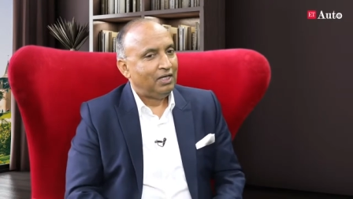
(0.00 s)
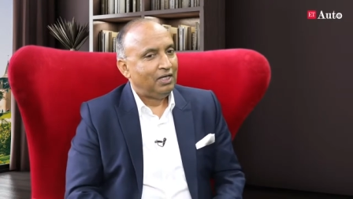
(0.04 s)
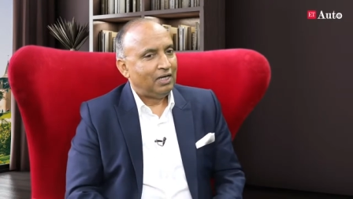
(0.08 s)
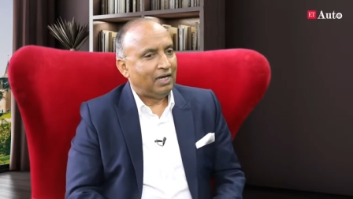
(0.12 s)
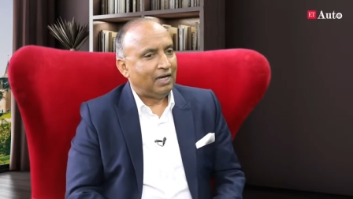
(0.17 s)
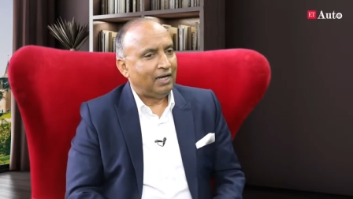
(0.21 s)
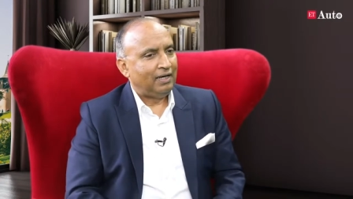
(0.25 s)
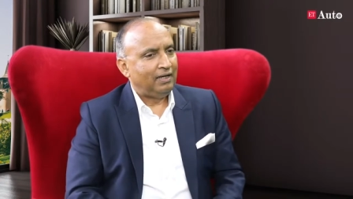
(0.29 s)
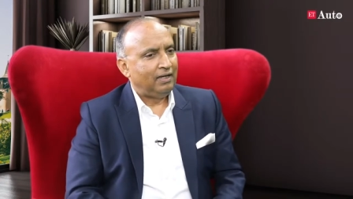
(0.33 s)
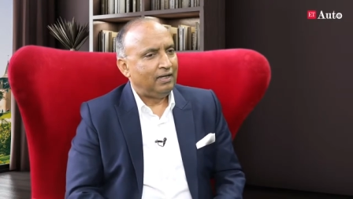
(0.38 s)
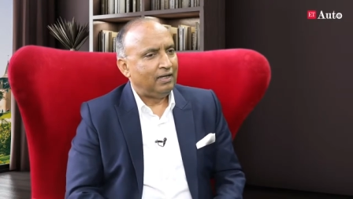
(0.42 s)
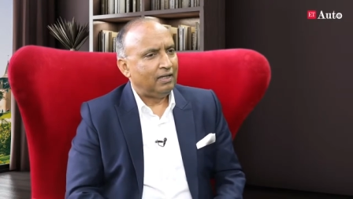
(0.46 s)

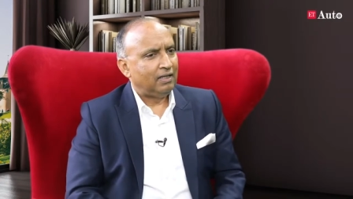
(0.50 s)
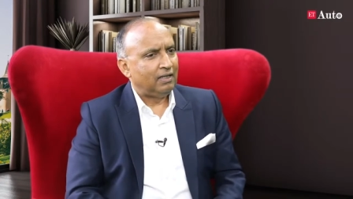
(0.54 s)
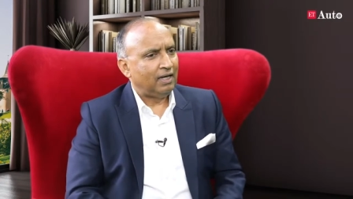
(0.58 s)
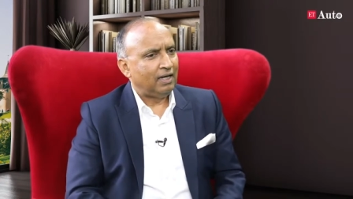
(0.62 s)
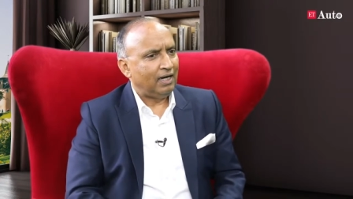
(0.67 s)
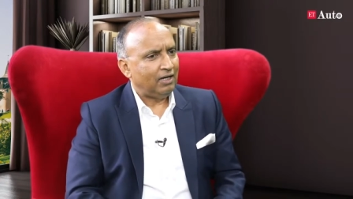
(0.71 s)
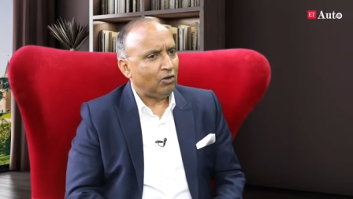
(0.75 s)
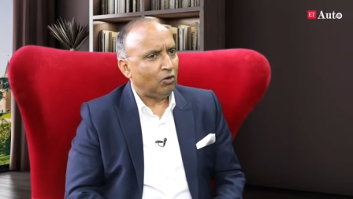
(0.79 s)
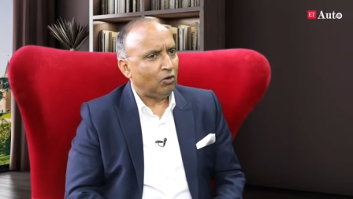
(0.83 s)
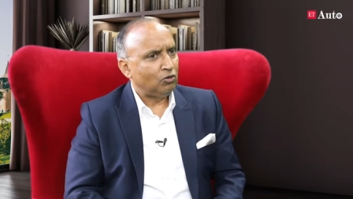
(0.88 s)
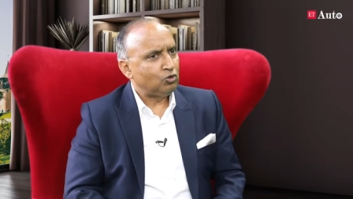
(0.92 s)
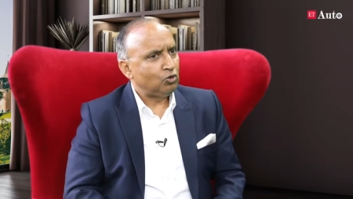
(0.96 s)
and
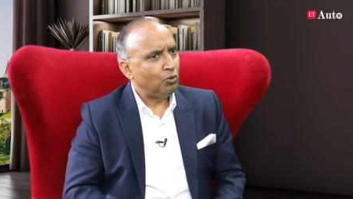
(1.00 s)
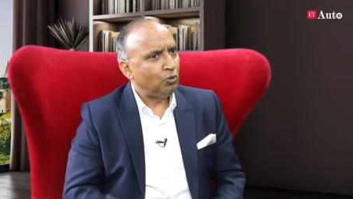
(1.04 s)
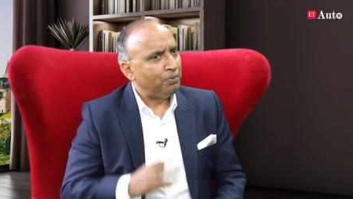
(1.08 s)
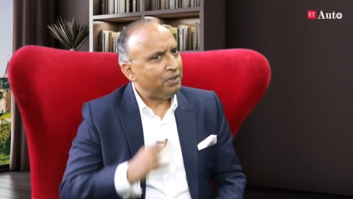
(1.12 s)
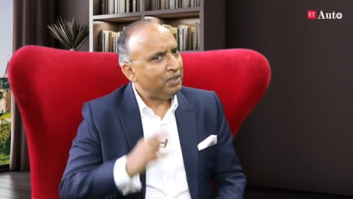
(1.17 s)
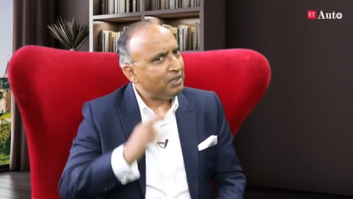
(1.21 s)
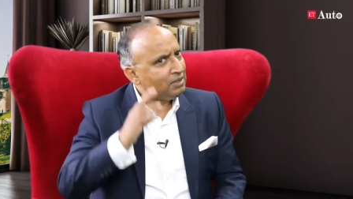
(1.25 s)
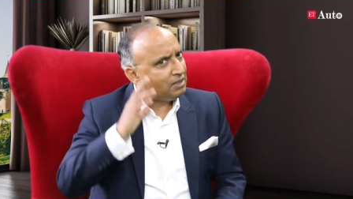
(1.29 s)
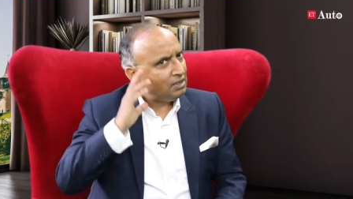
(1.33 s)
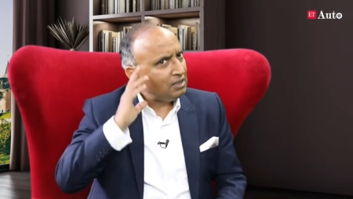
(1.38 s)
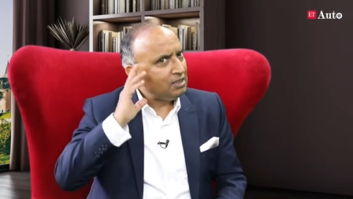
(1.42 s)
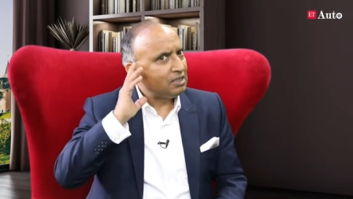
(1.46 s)
that also
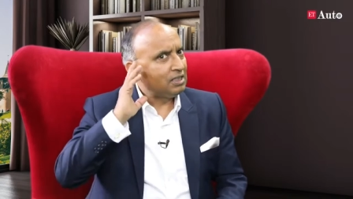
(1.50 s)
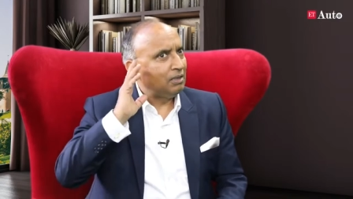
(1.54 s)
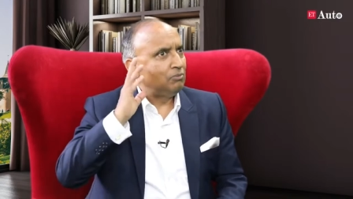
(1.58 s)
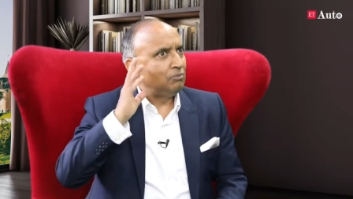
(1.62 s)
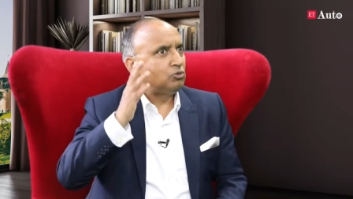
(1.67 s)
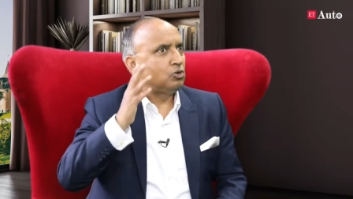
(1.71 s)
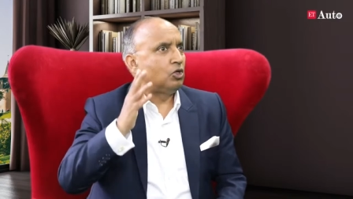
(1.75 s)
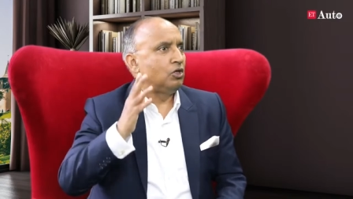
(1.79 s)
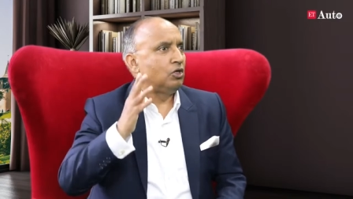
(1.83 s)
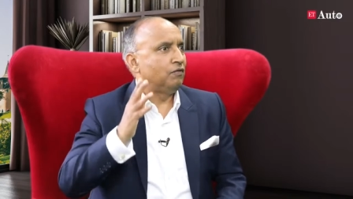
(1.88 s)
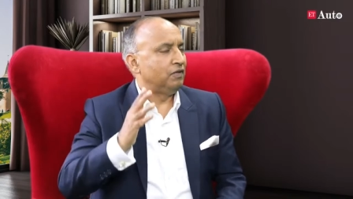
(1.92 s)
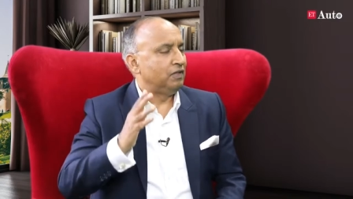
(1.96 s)
brings in some
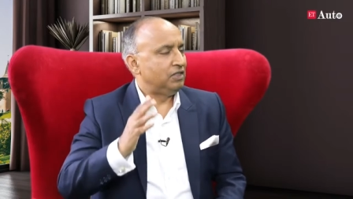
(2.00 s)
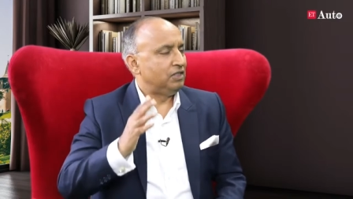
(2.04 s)
sort of